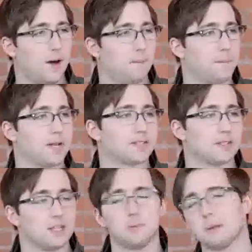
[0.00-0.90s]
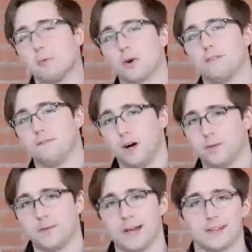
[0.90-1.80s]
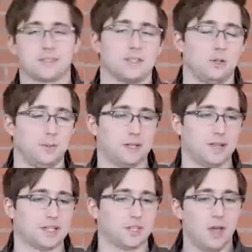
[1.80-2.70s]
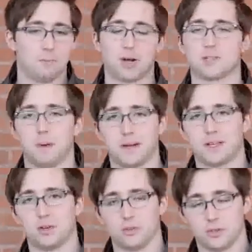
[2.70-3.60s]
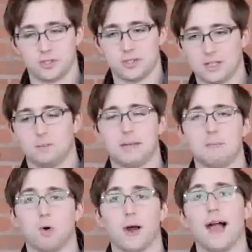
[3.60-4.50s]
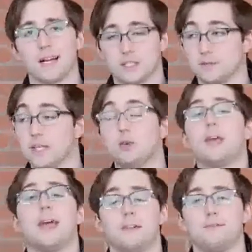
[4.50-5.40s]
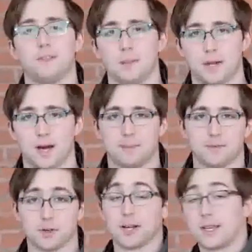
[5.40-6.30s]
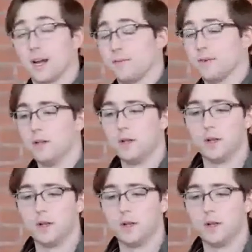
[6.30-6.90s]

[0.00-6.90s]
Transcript: But it's a little bit more involved than that. It's a little bit less press button to kill dudes and a little bit more active. Like, you can flub it up if you're not careful.